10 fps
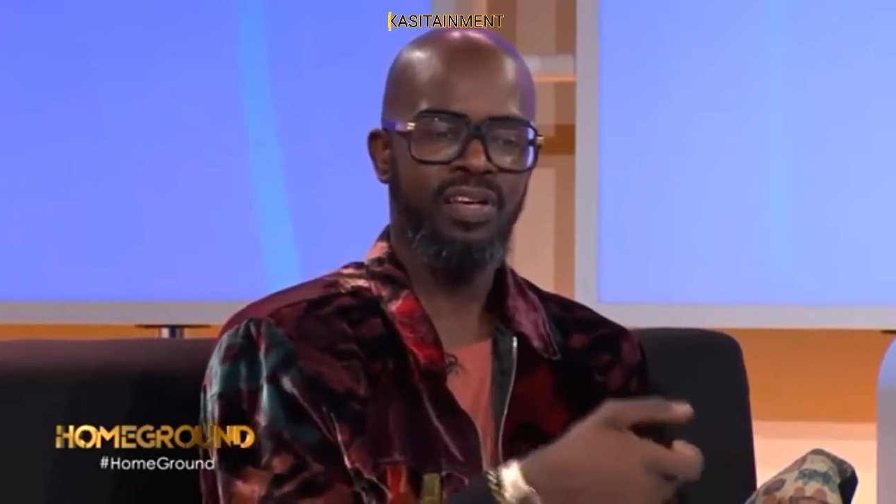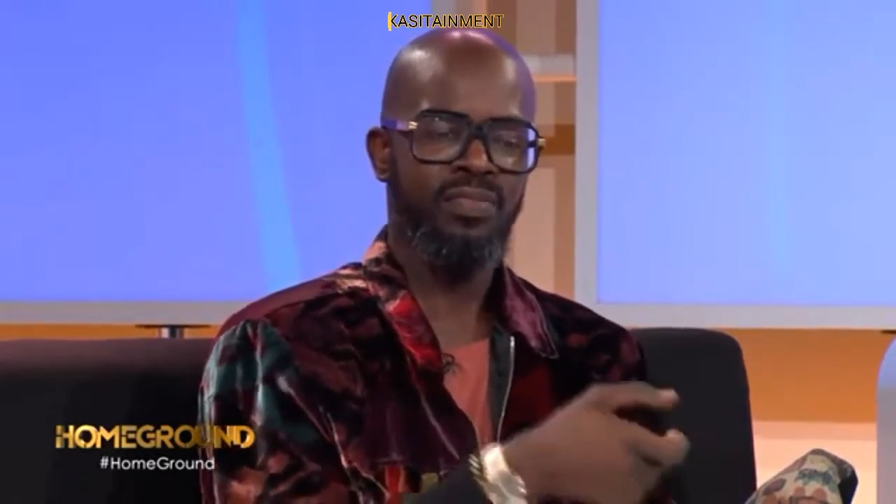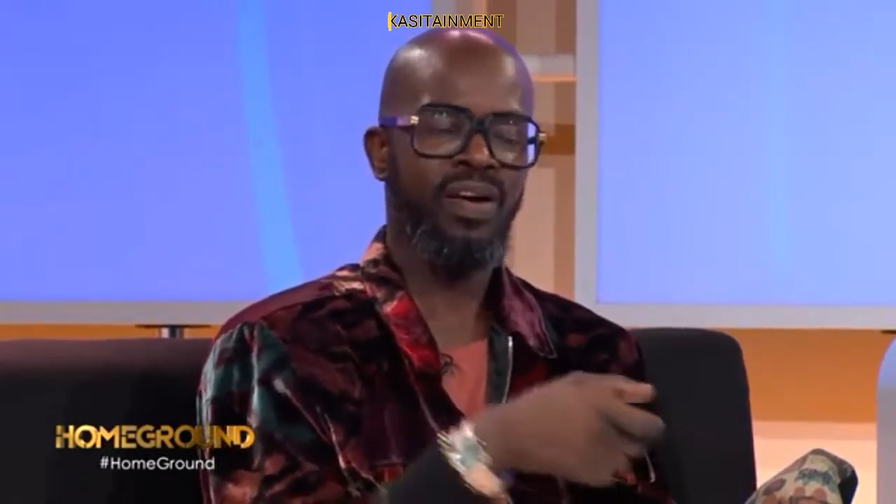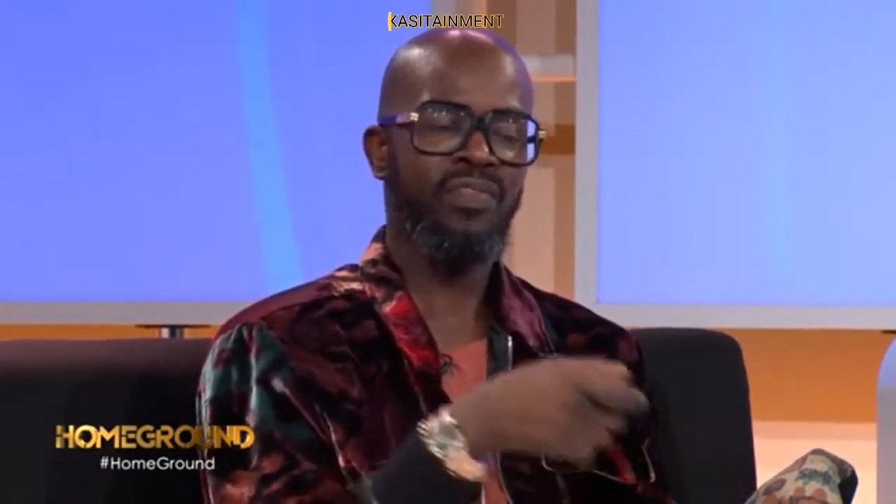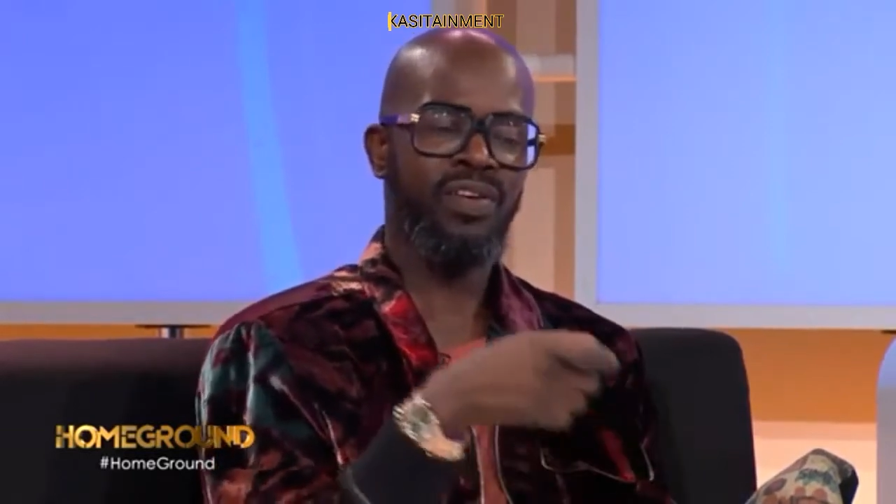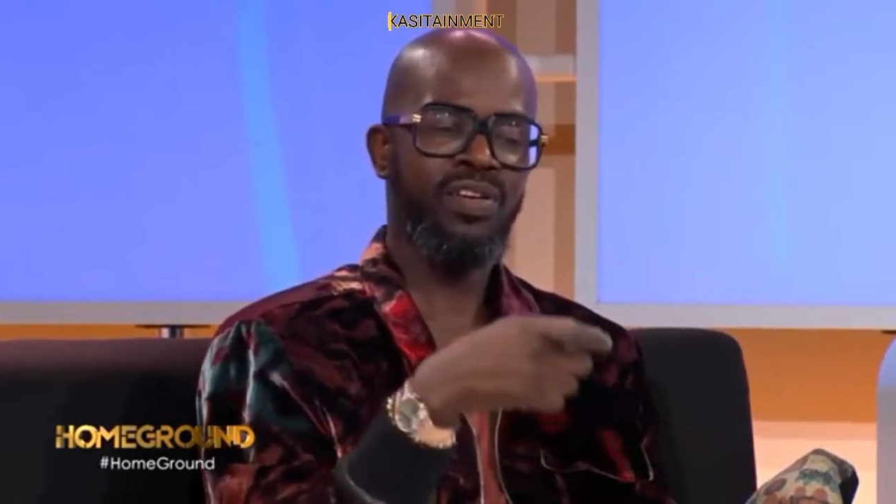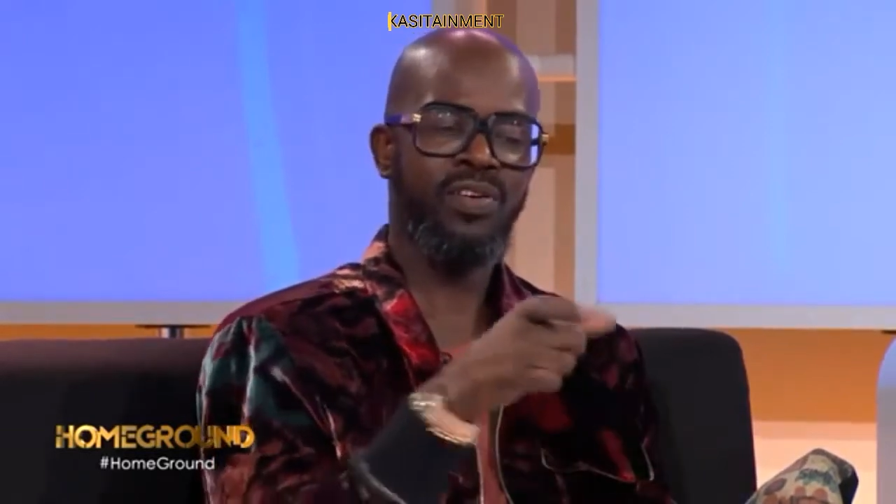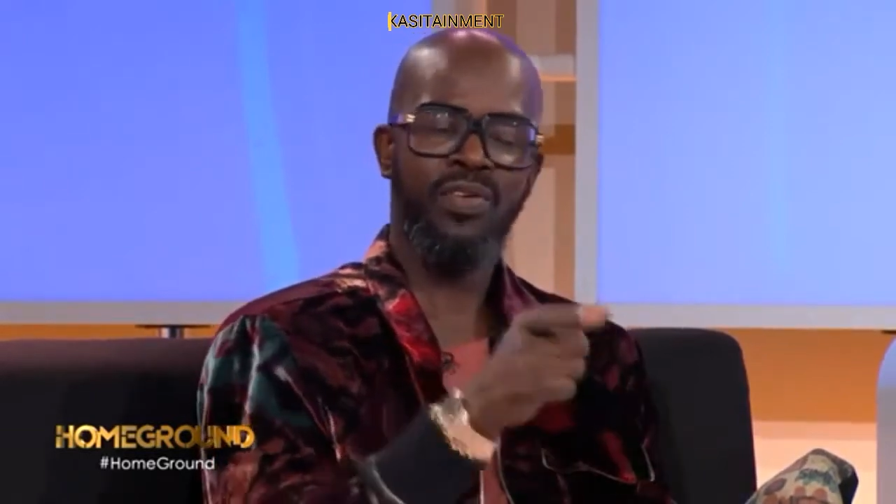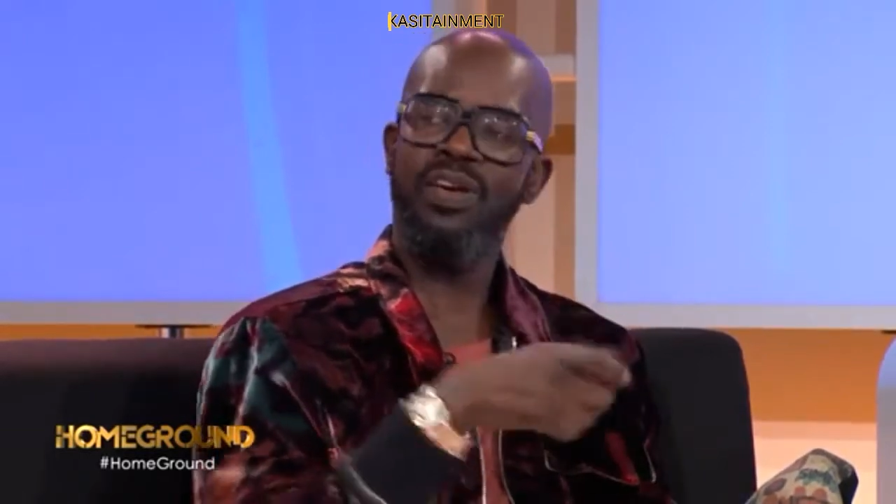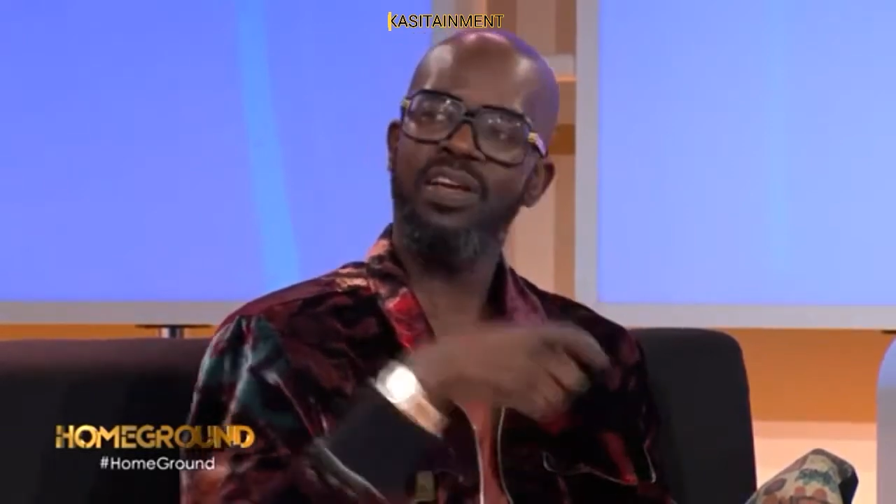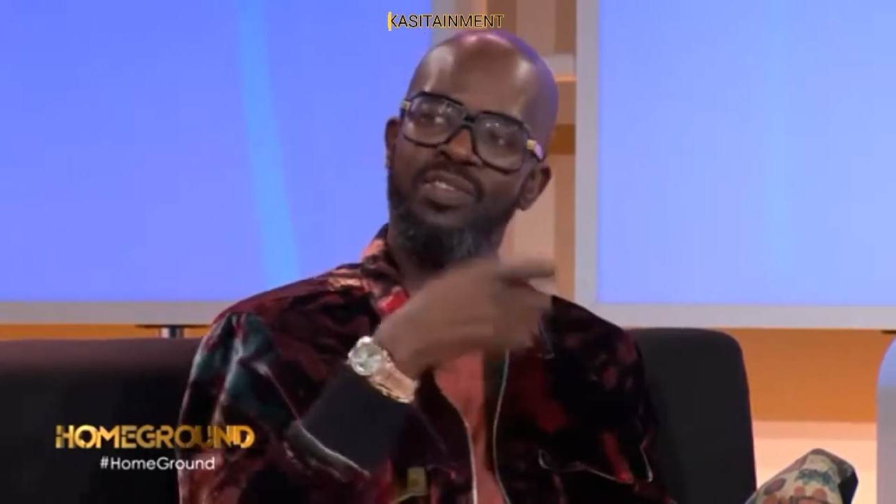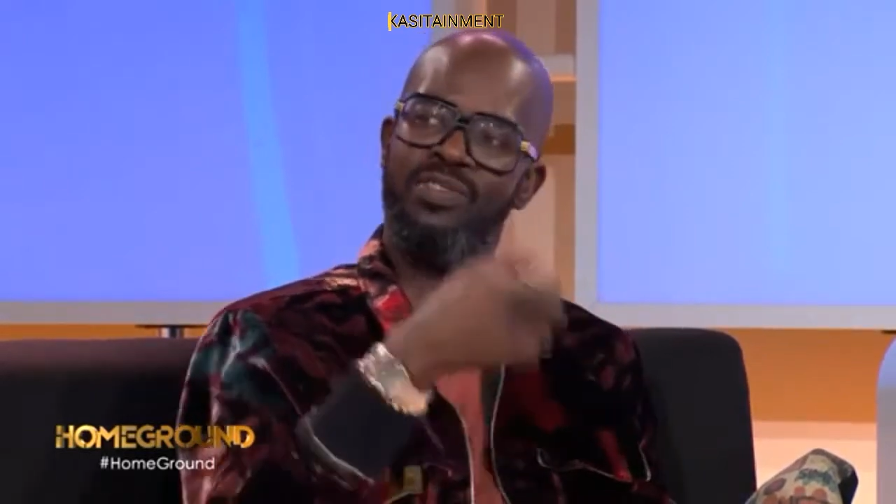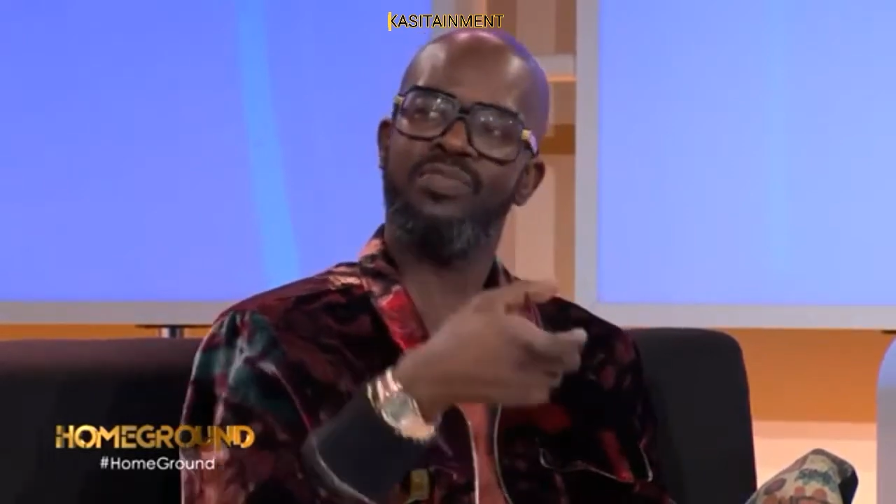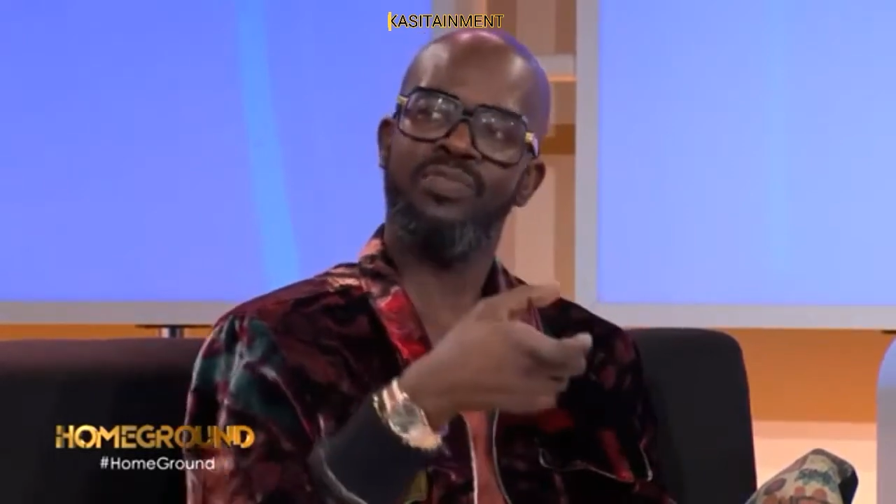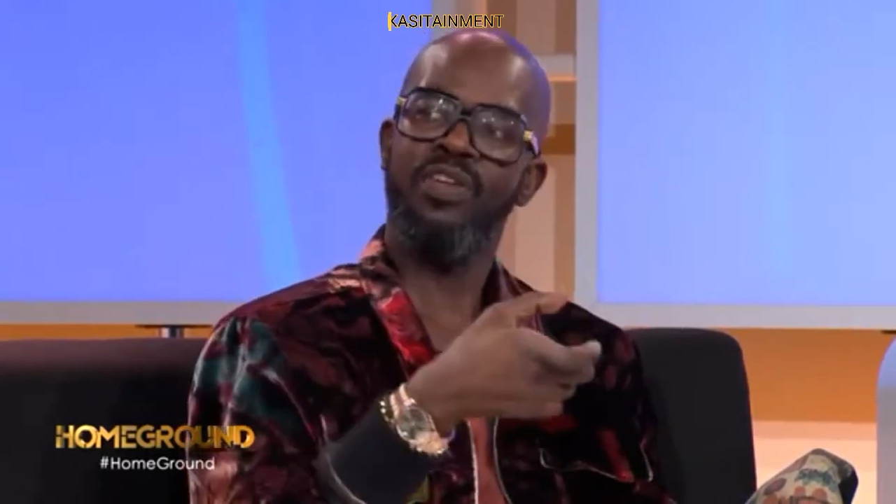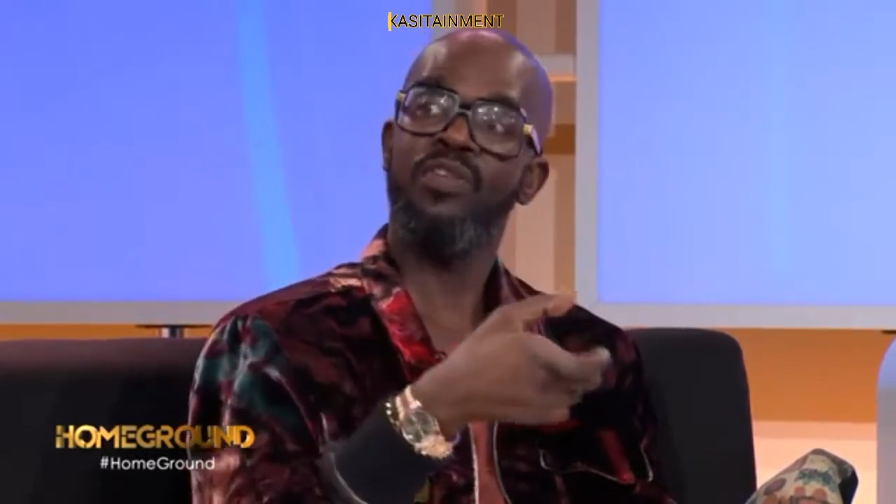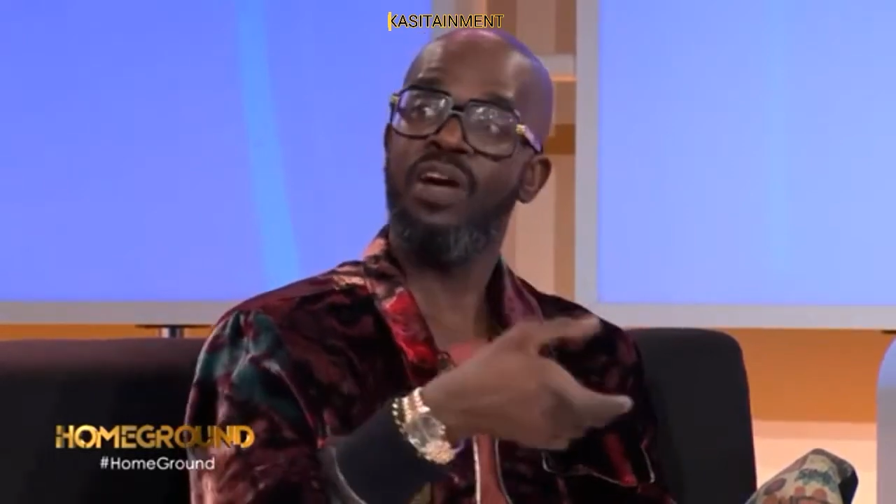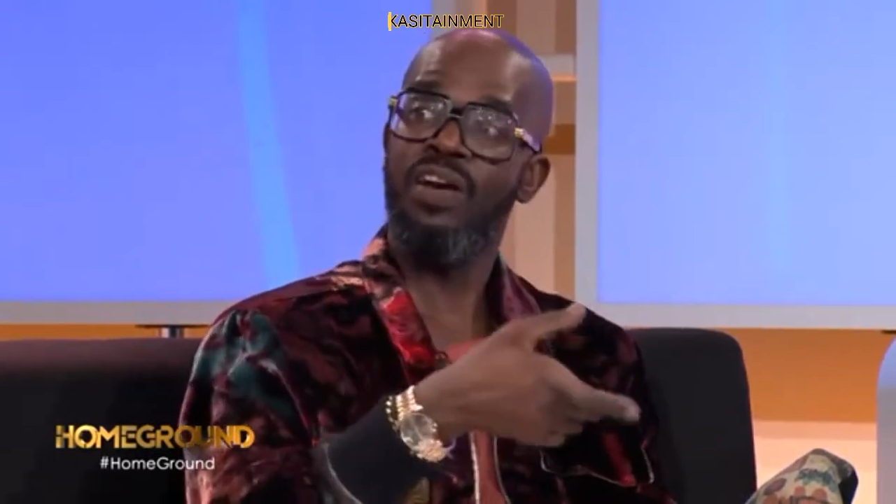look